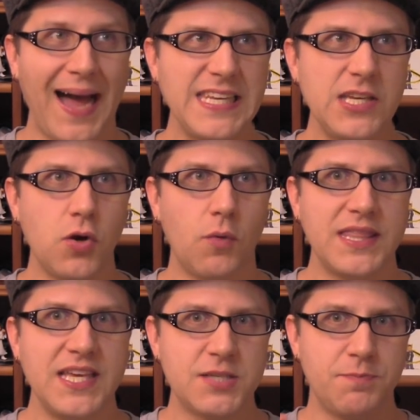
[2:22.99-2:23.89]
I didn't know
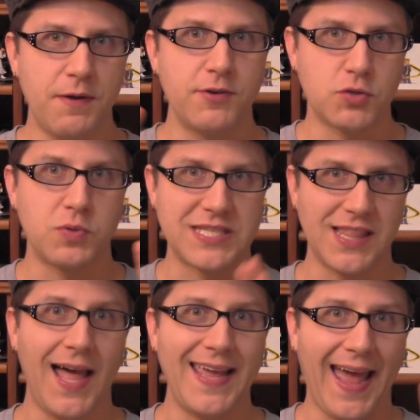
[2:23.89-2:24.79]
what the experience was
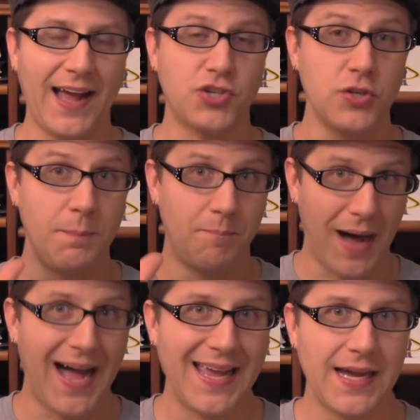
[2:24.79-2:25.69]
like actually
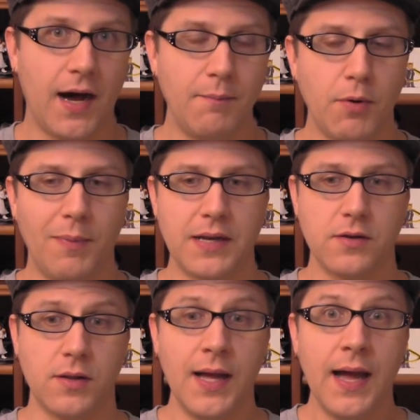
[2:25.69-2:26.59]
buying a Humble
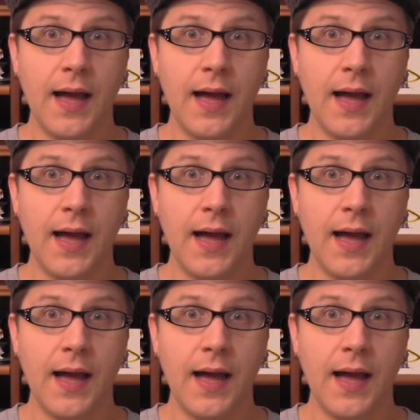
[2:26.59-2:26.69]
Bundle.